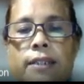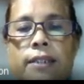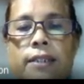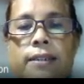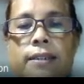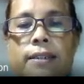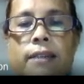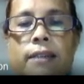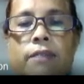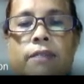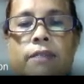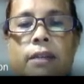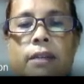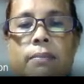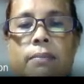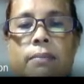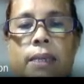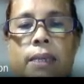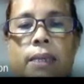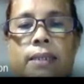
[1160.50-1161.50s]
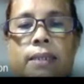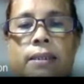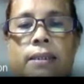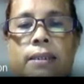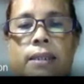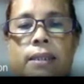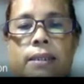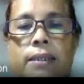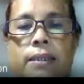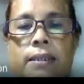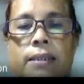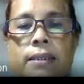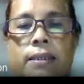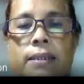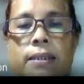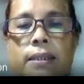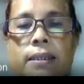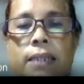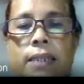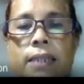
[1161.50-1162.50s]
7 means the
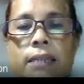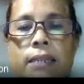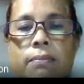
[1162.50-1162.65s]
set